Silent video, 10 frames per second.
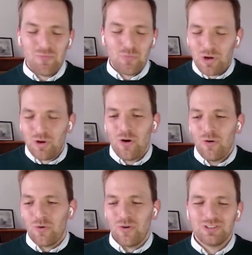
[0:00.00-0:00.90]
We
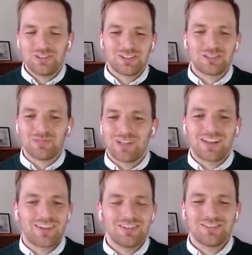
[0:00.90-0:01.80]
know systems
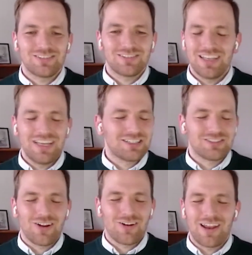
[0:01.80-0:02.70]
like this,
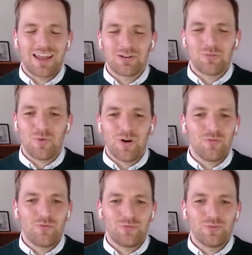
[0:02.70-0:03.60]
it's not like a
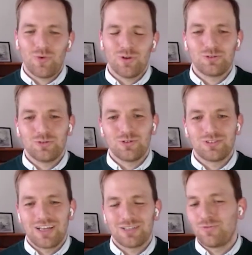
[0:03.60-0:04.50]
one suit
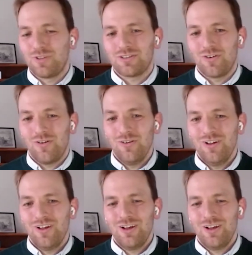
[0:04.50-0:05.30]
size fits all.